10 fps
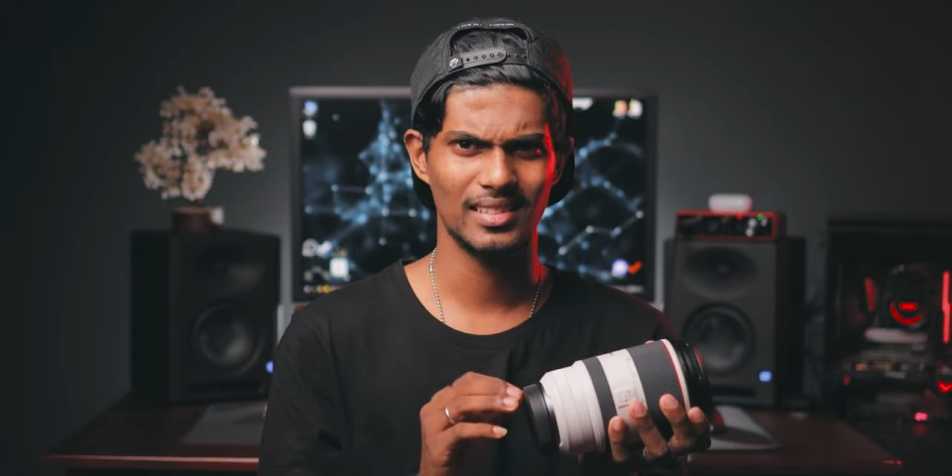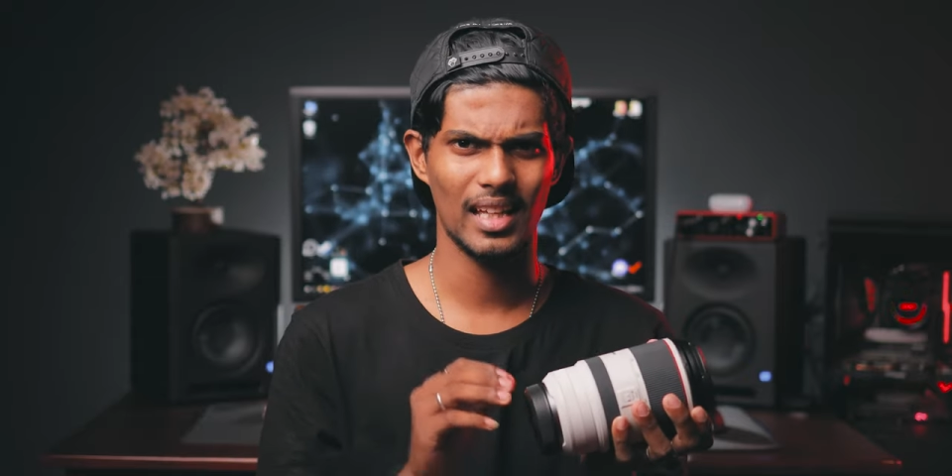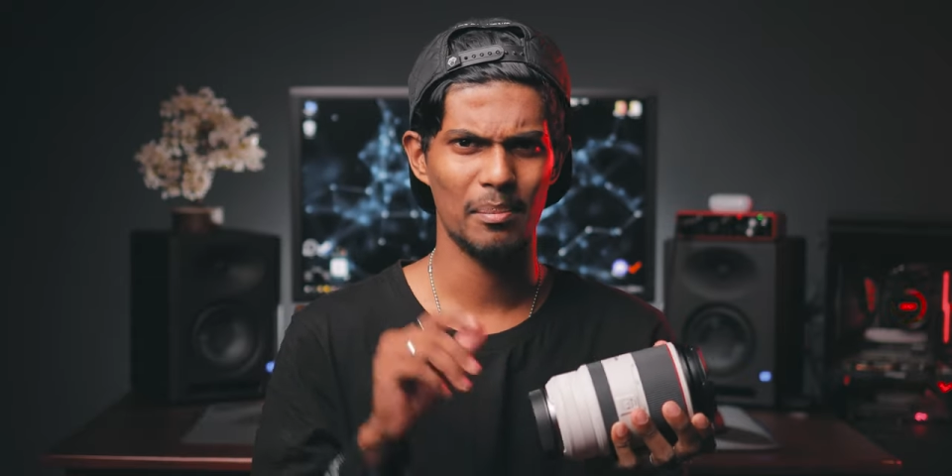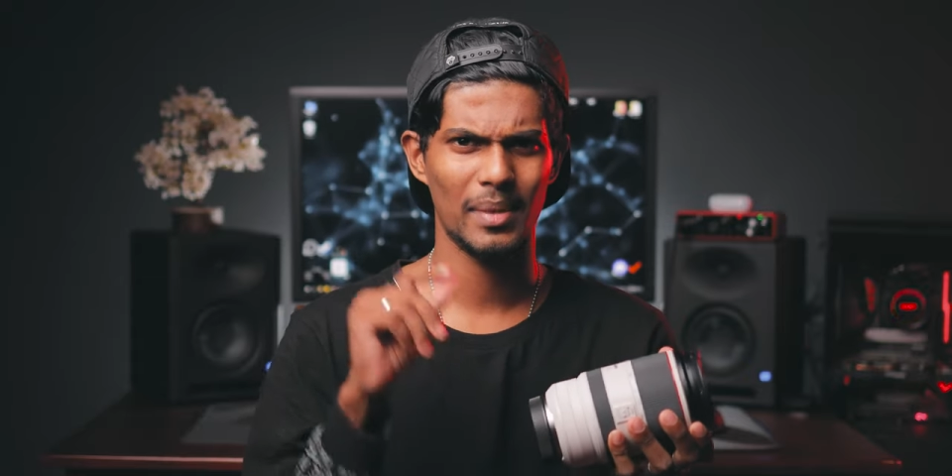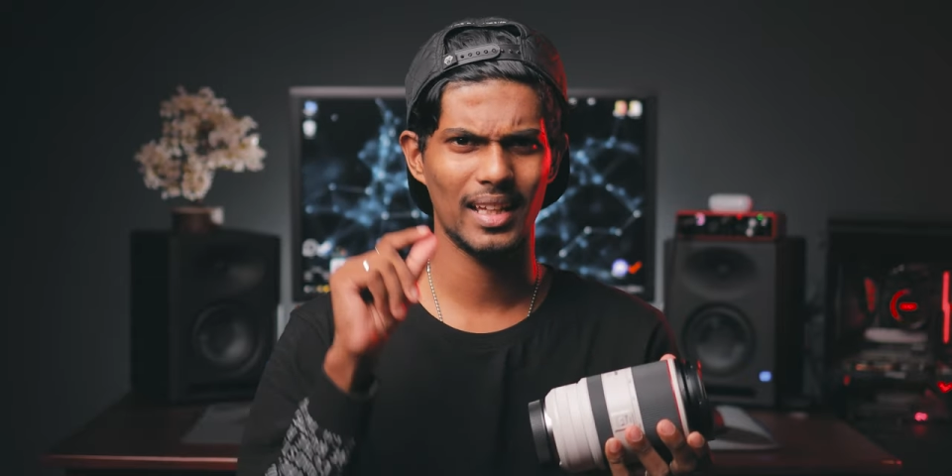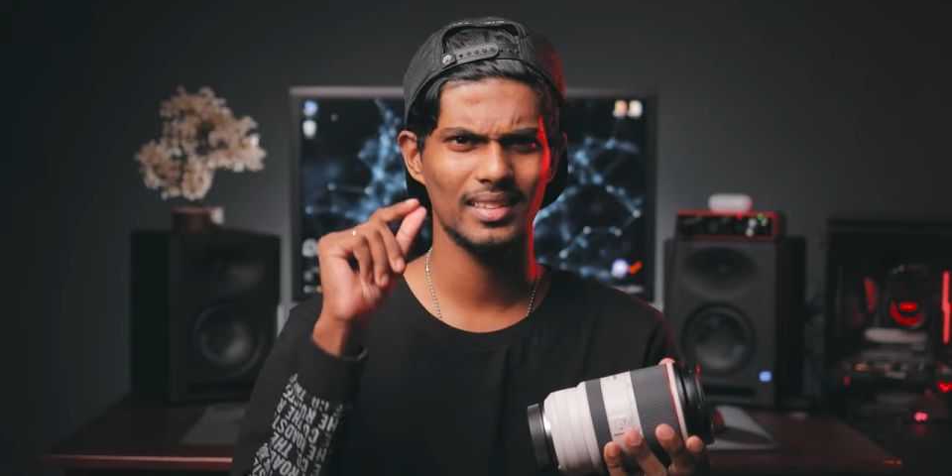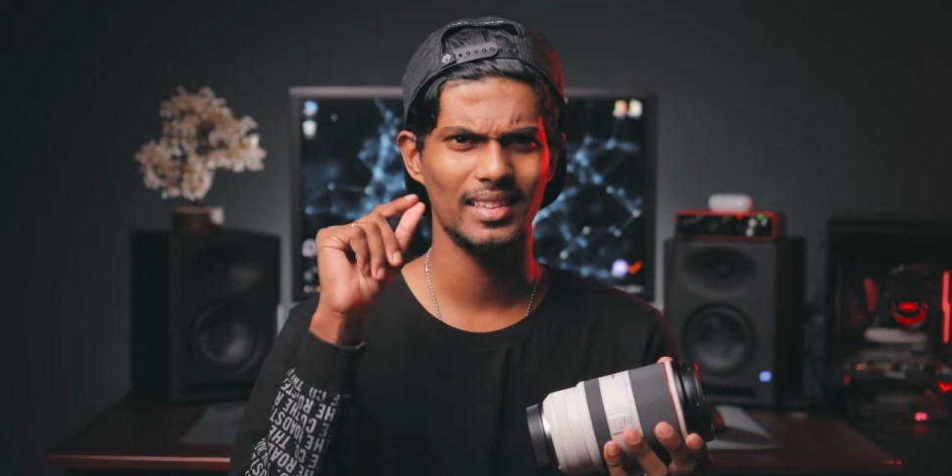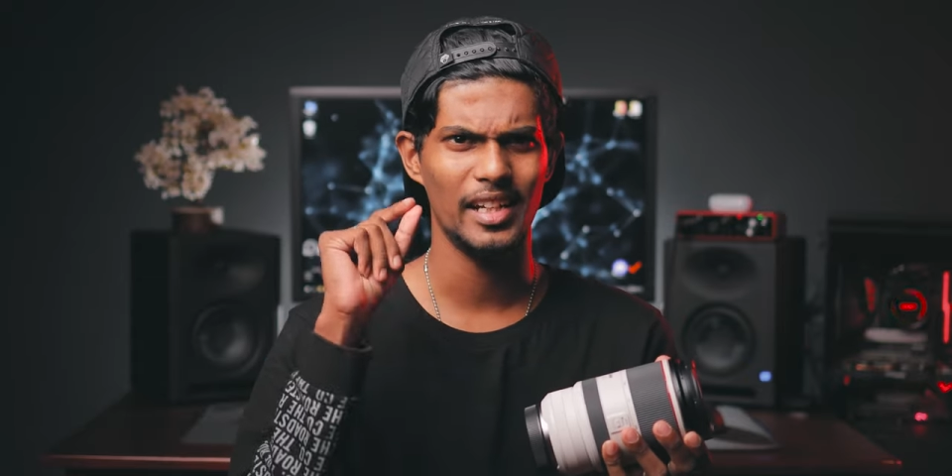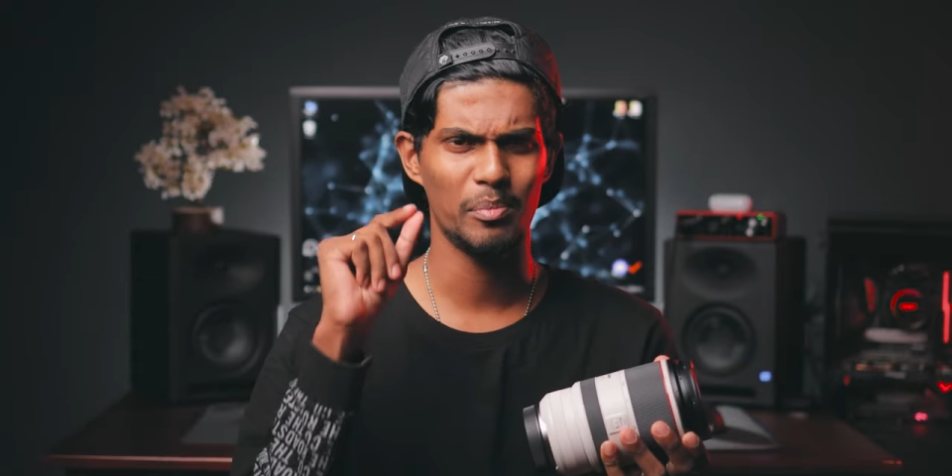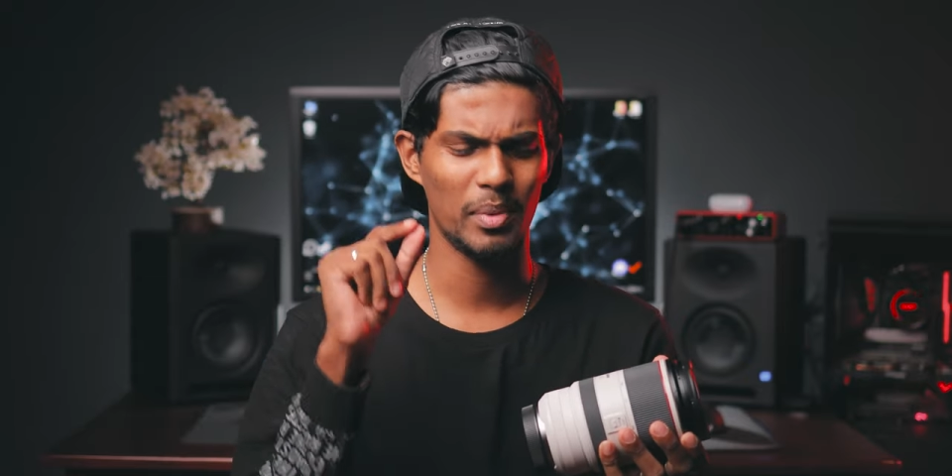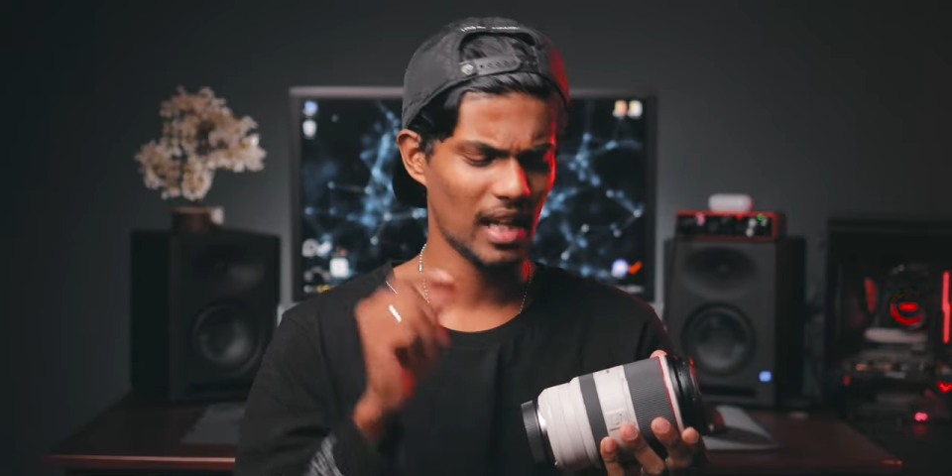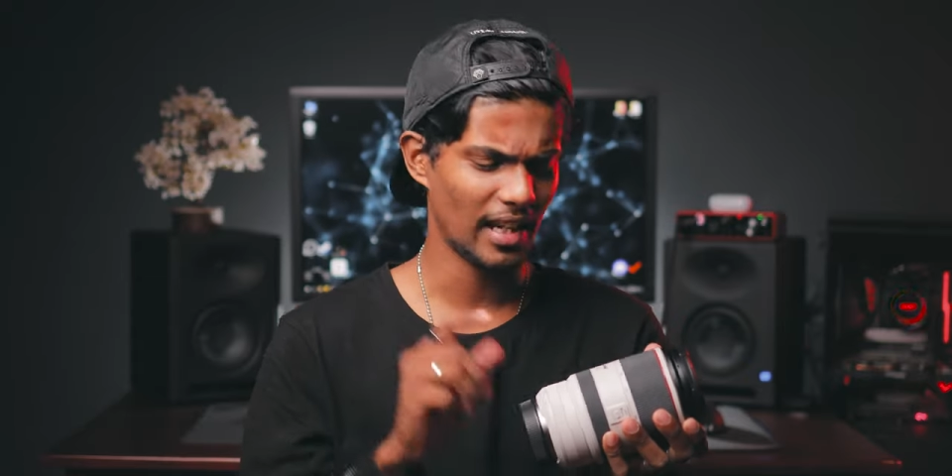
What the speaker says: I'm like nitpicking.